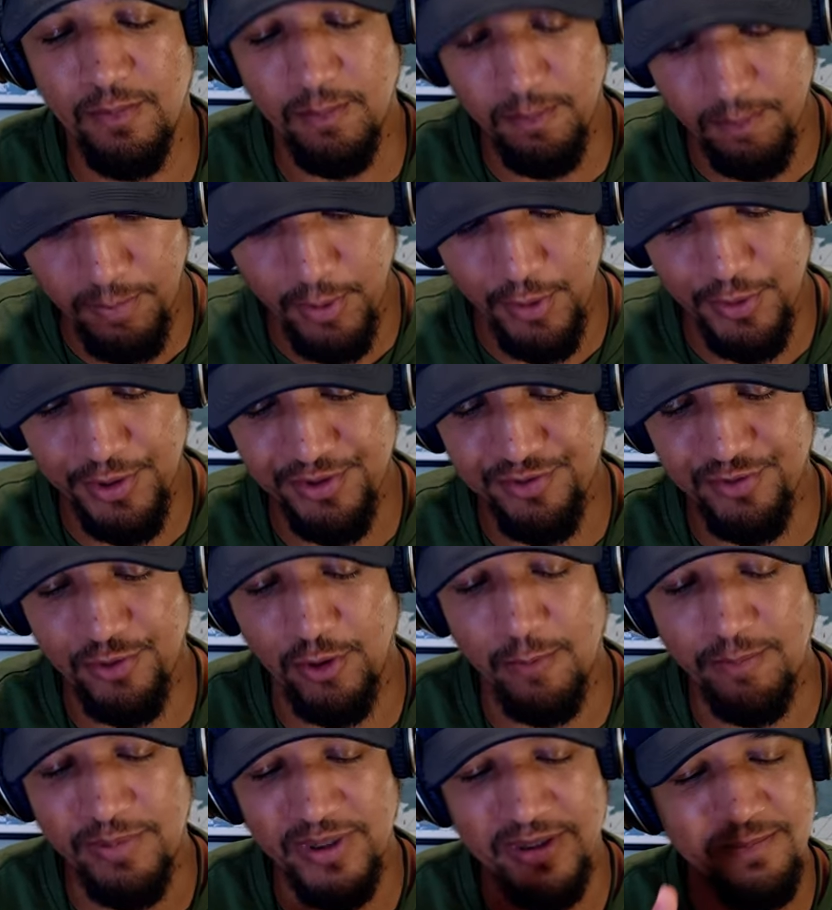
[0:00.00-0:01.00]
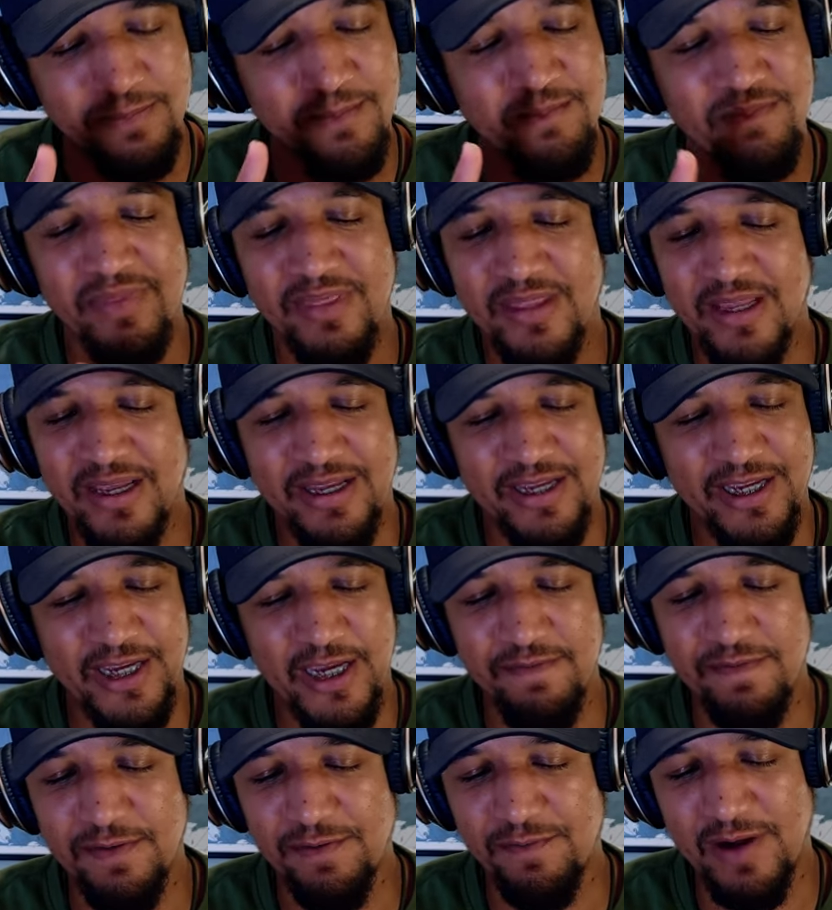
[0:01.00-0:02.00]
borders open,
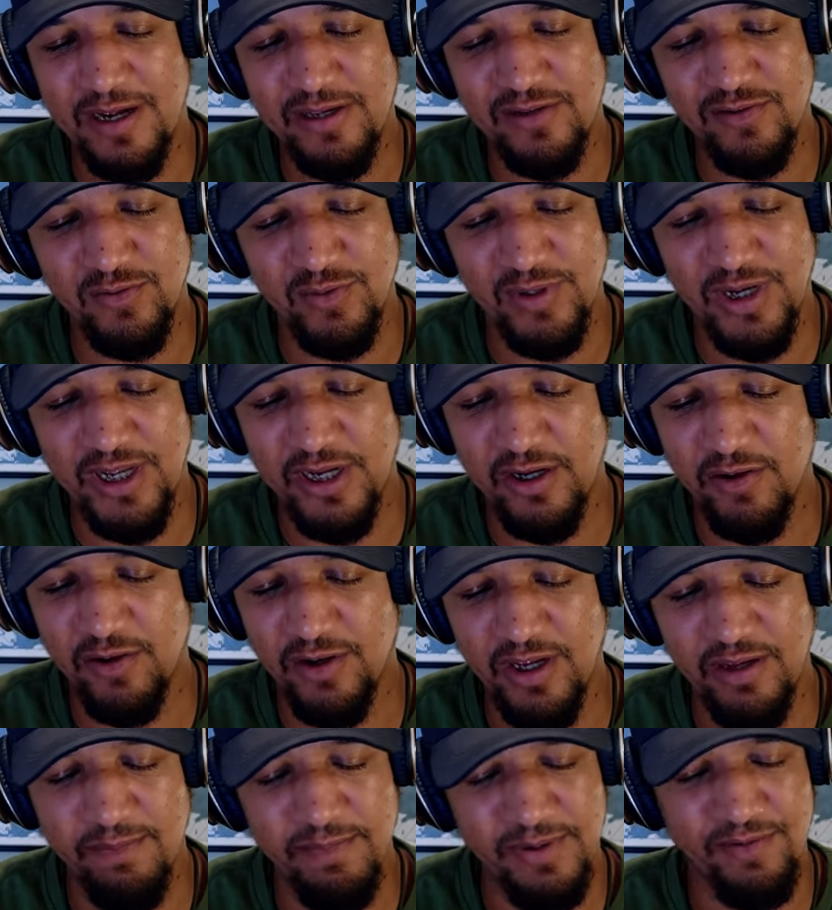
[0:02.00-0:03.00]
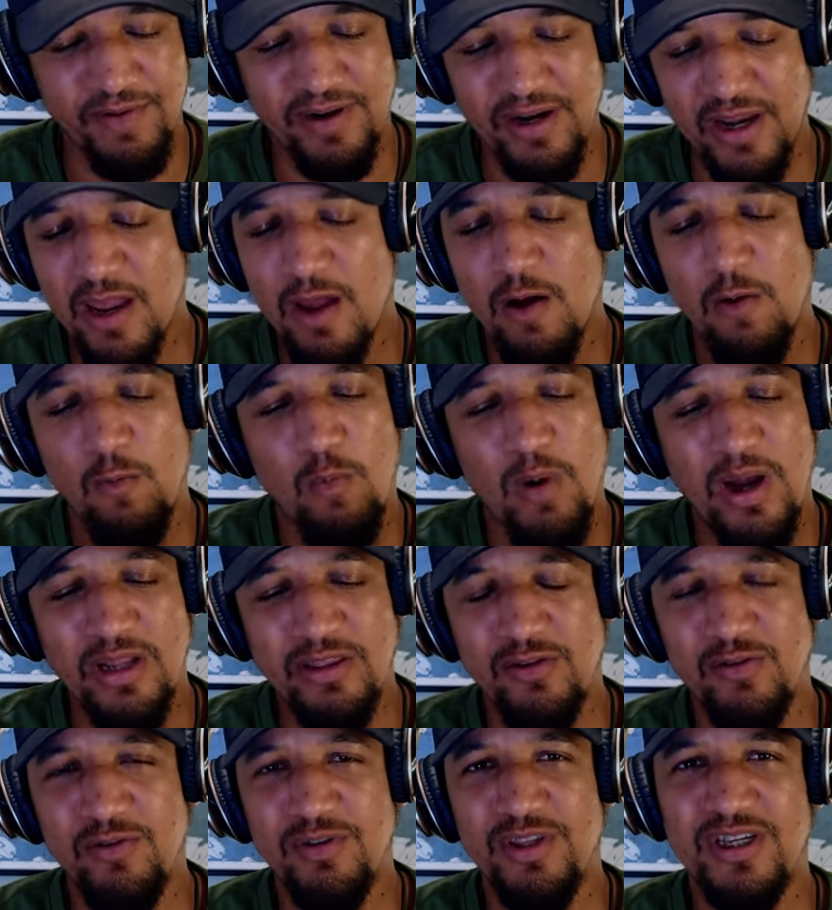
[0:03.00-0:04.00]
giving rights to legal immigrants,
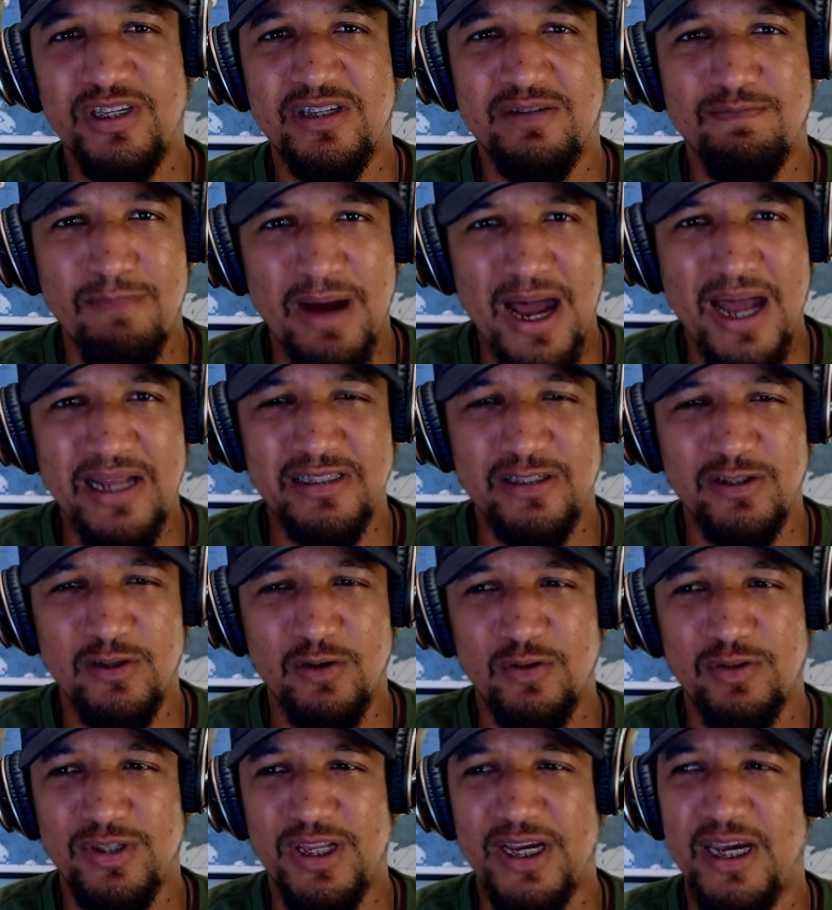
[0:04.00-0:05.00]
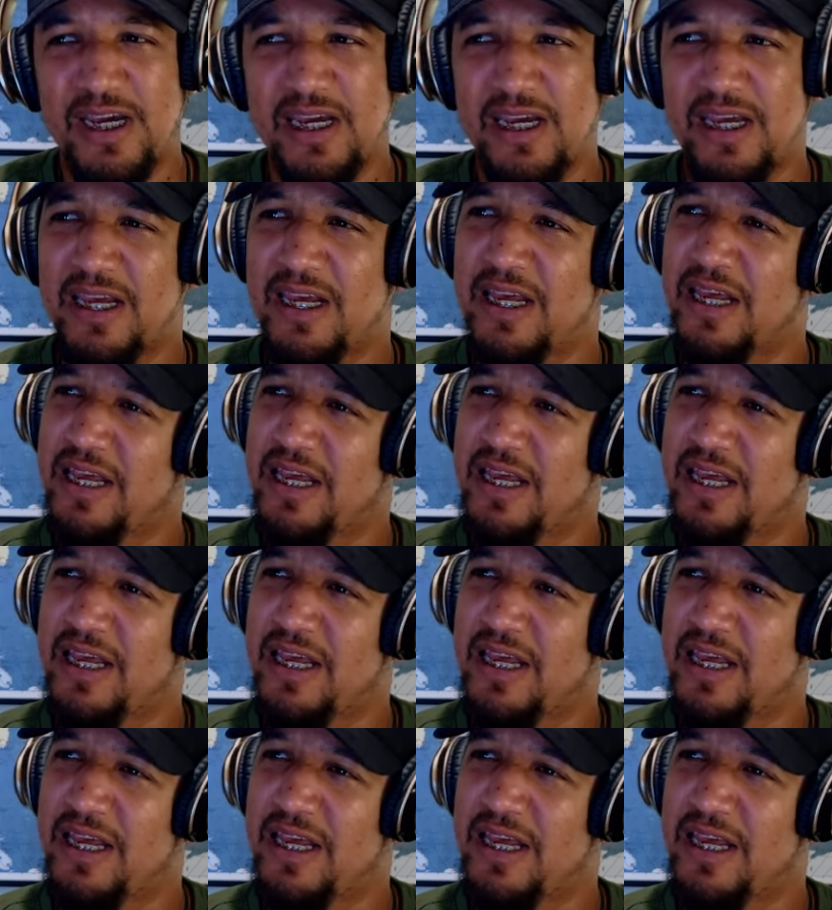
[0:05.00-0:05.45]
want to dismantle the